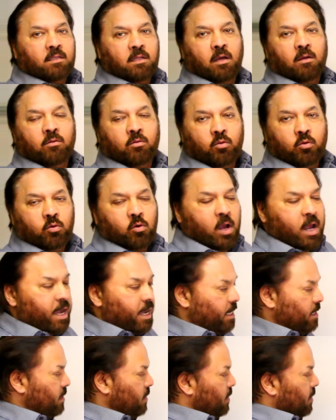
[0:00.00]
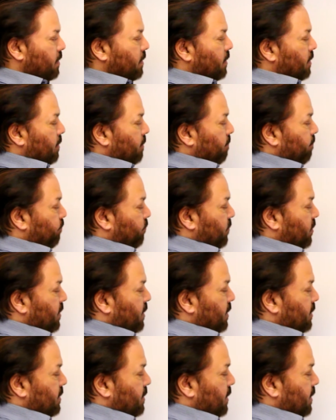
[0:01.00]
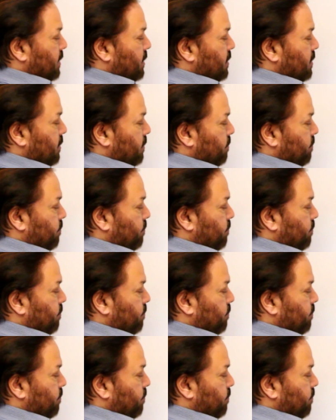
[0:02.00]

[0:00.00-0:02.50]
down doat, This is